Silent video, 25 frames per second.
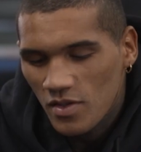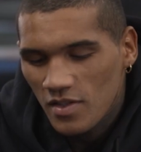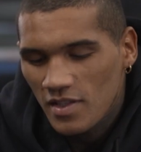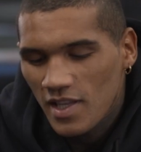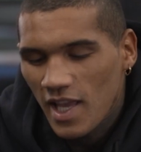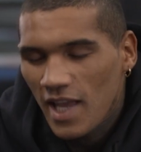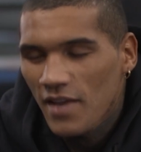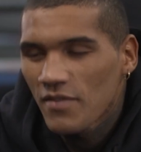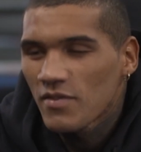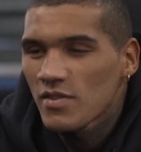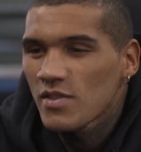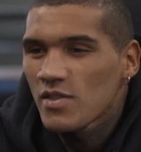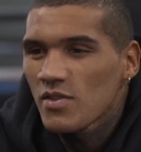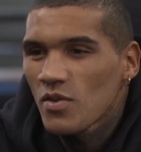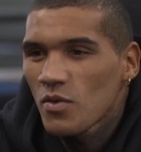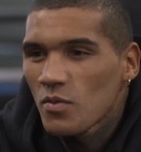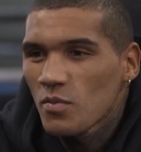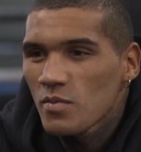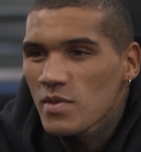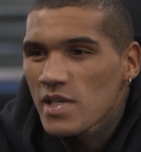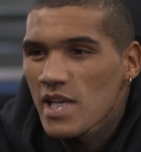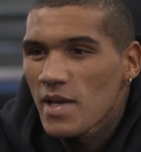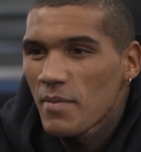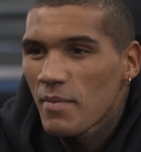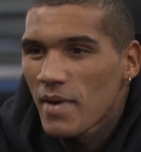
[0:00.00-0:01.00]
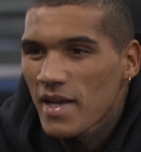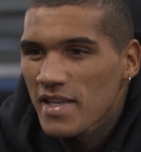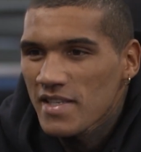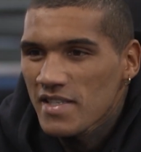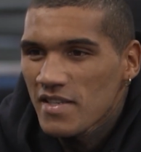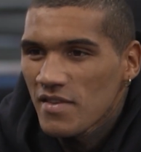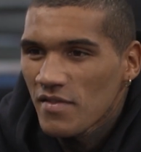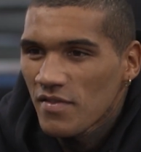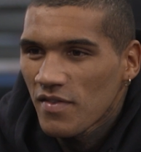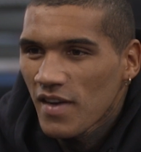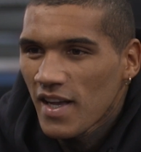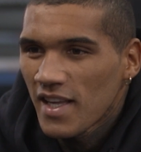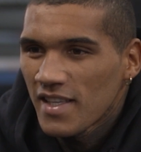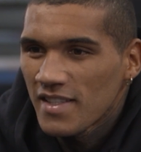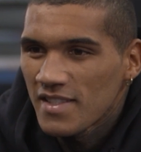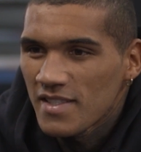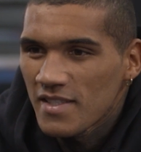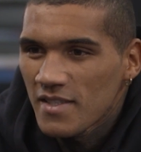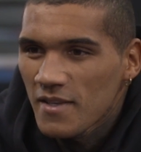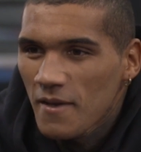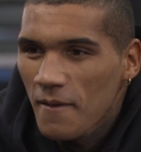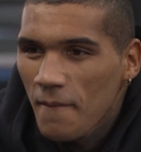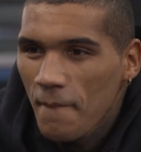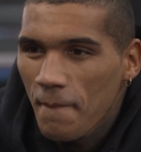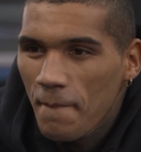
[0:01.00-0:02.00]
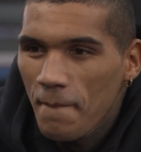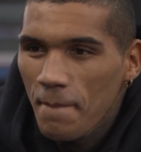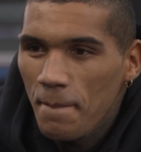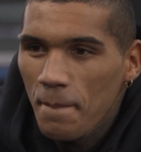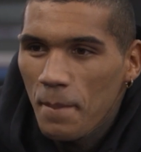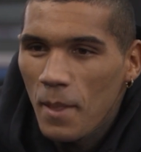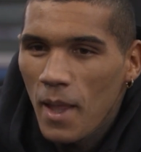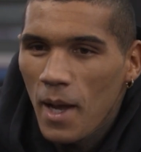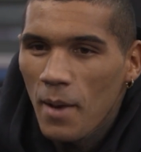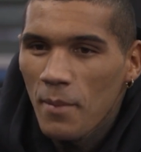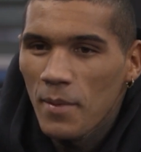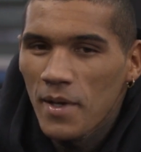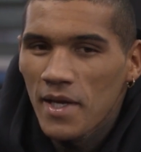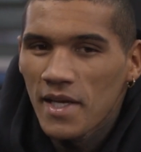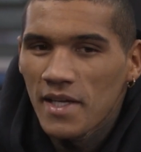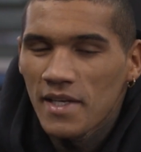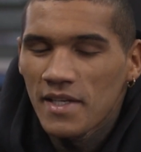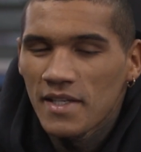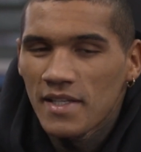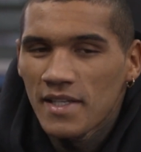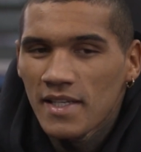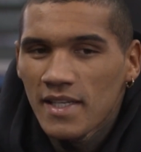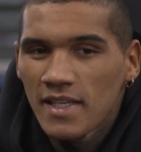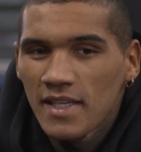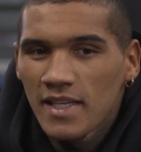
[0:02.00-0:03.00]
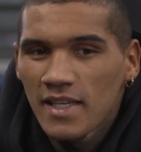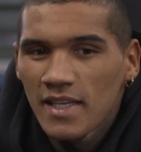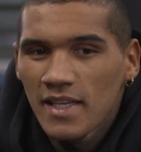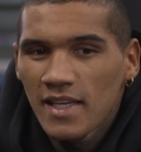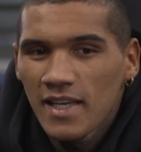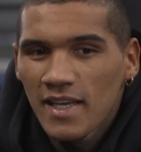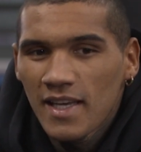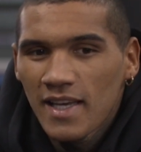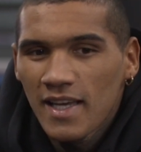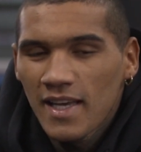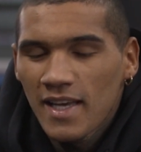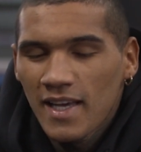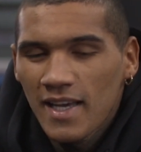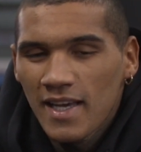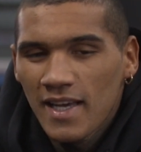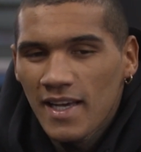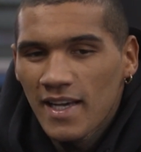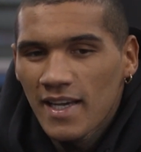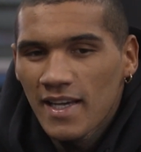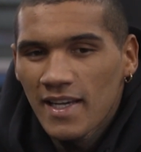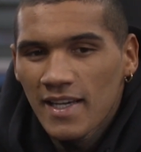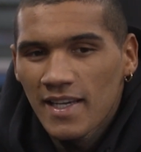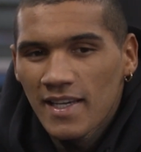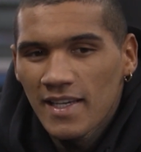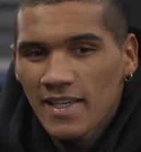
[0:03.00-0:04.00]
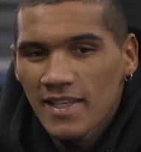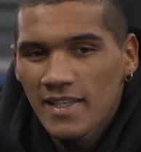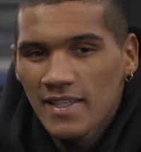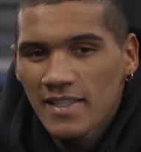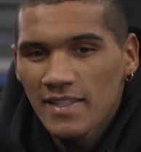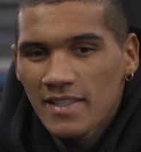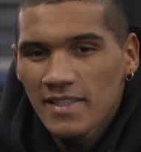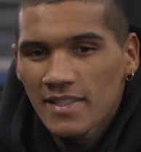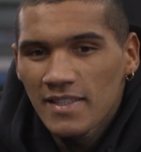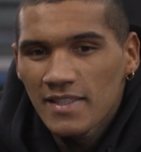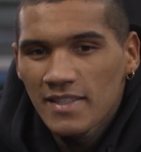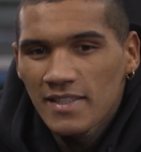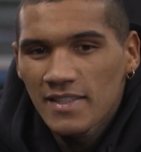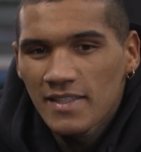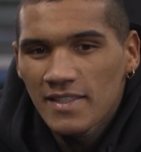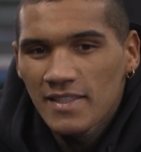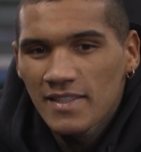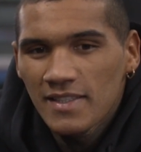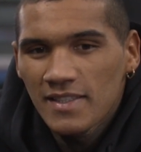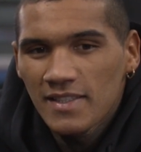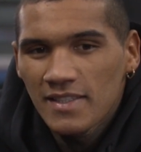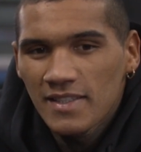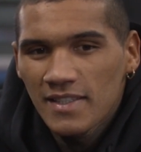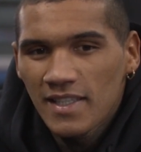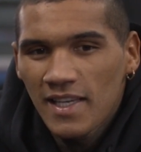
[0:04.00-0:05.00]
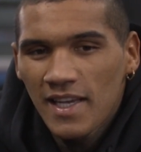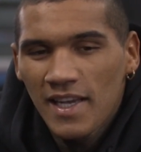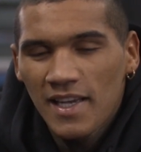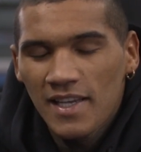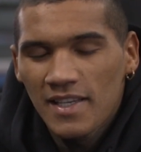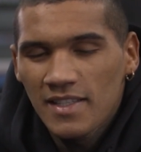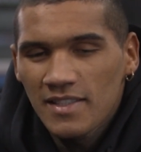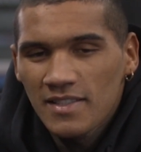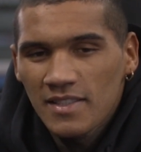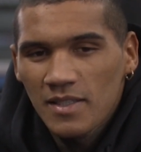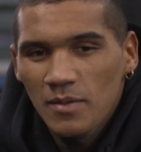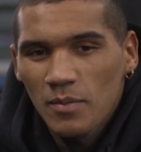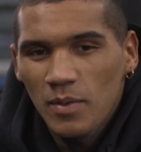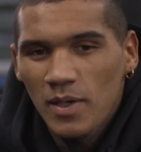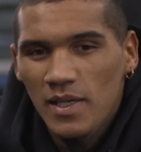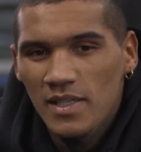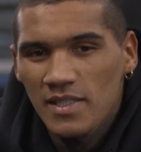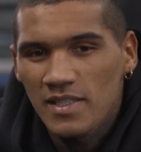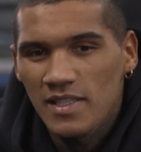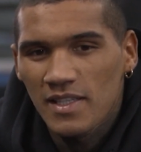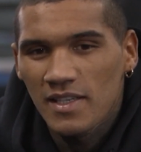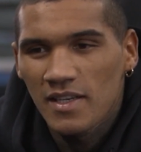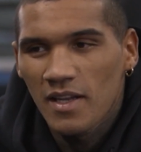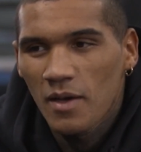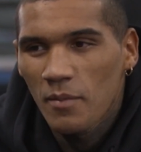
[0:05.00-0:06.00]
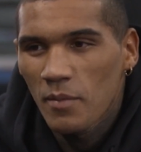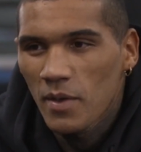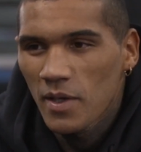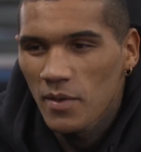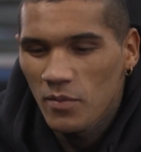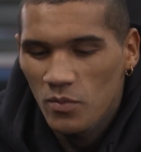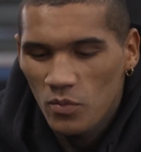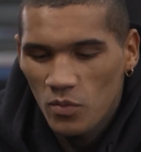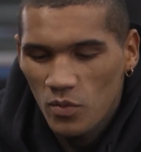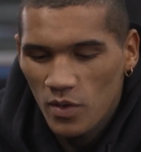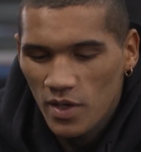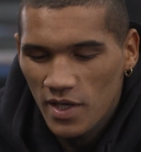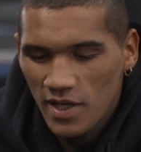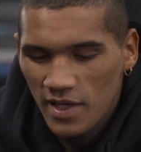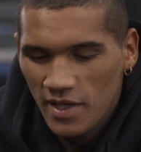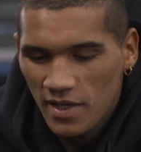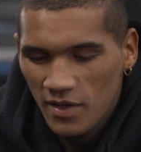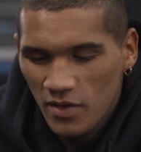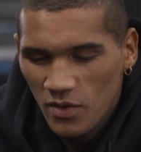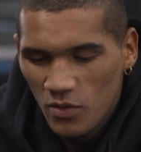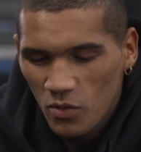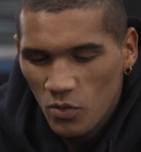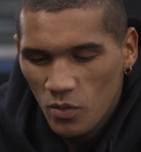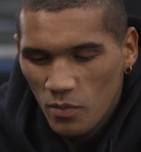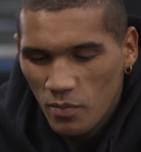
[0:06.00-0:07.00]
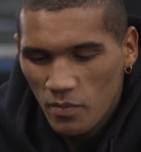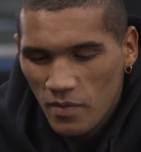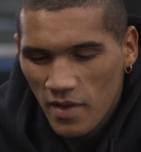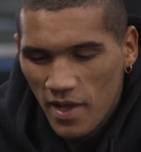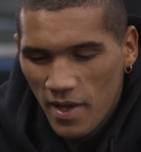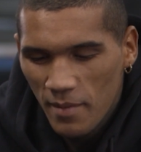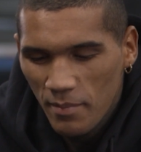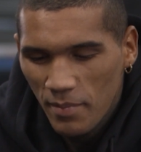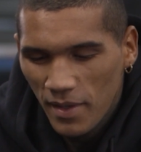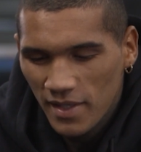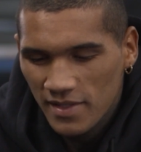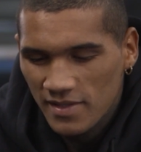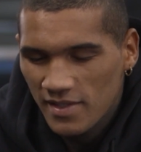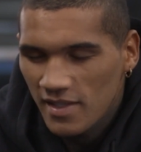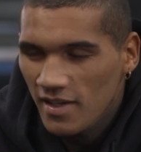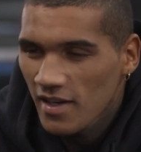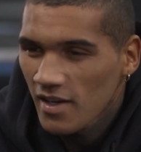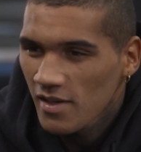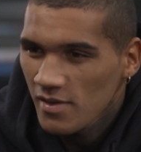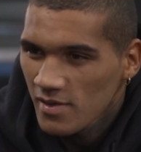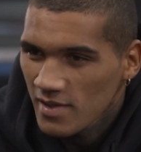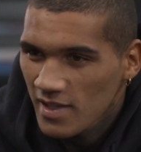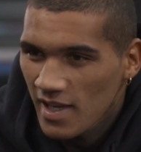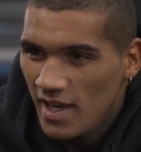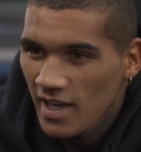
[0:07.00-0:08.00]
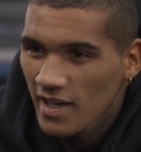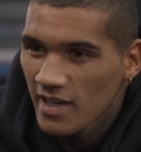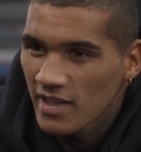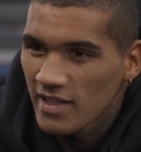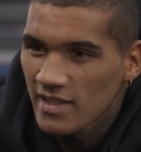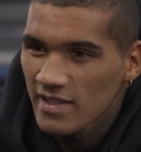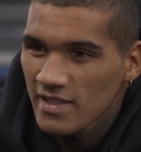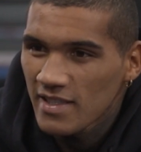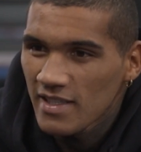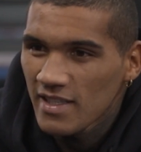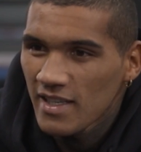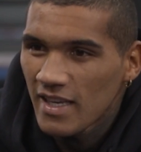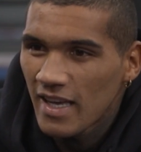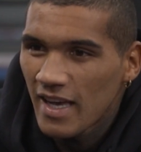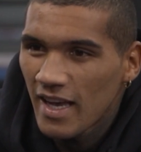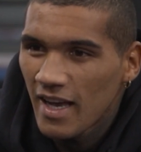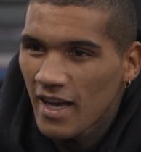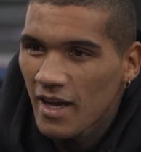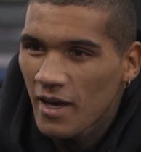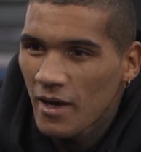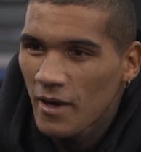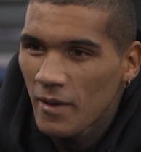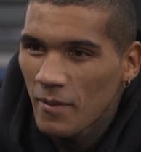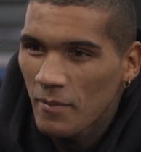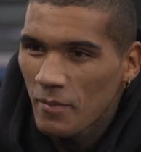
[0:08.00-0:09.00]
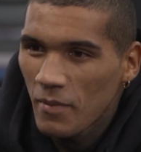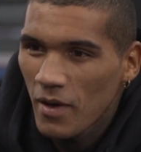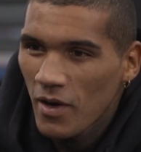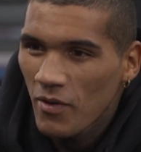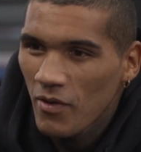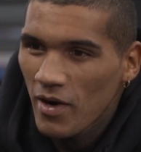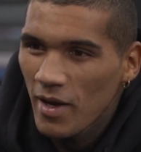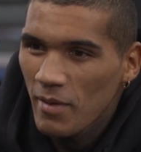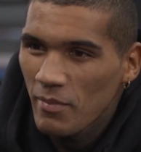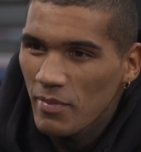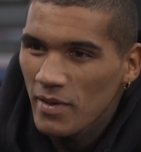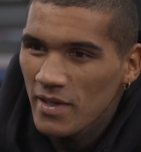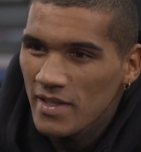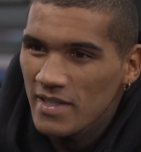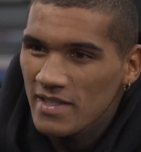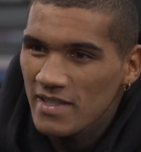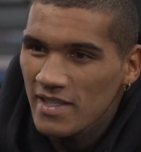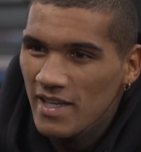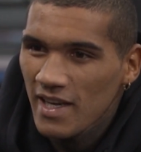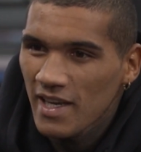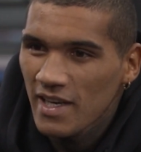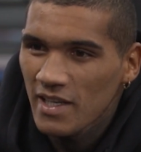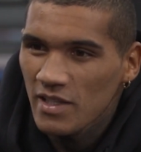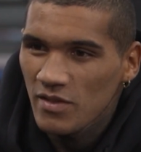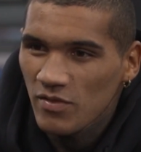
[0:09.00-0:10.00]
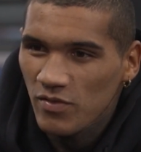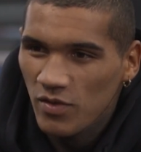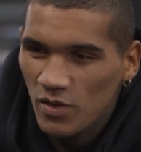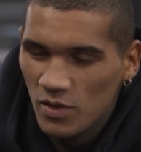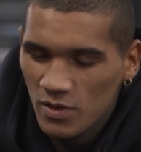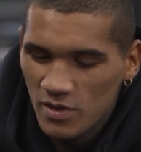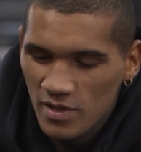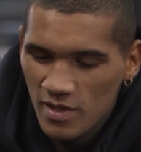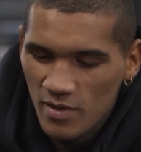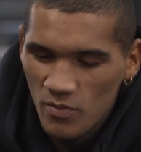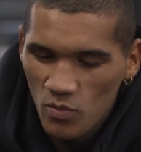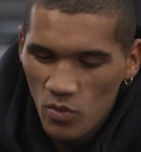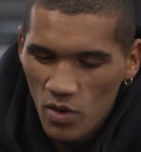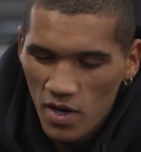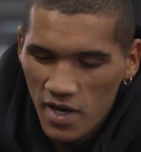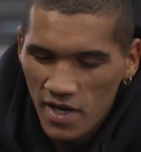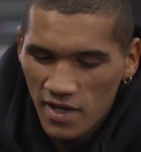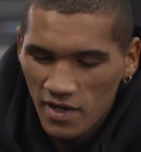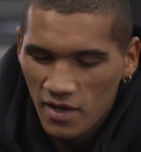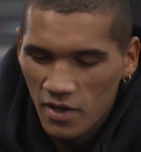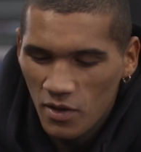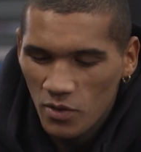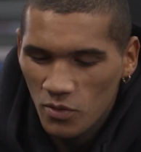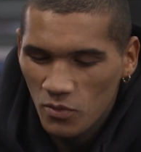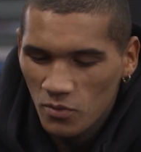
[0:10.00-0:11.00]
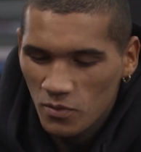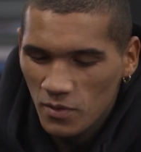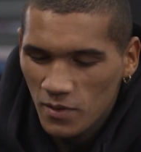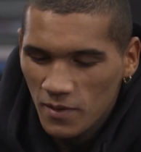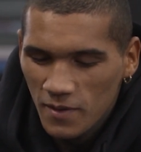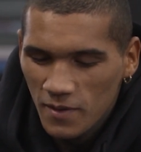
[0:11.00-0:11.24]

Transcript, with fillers: Dave and Stormzy are massive fans. I mean, uh, yeah, it's a blessing. I mean, we're all there busting our skellies, um, our A P skellies, frosted white gold.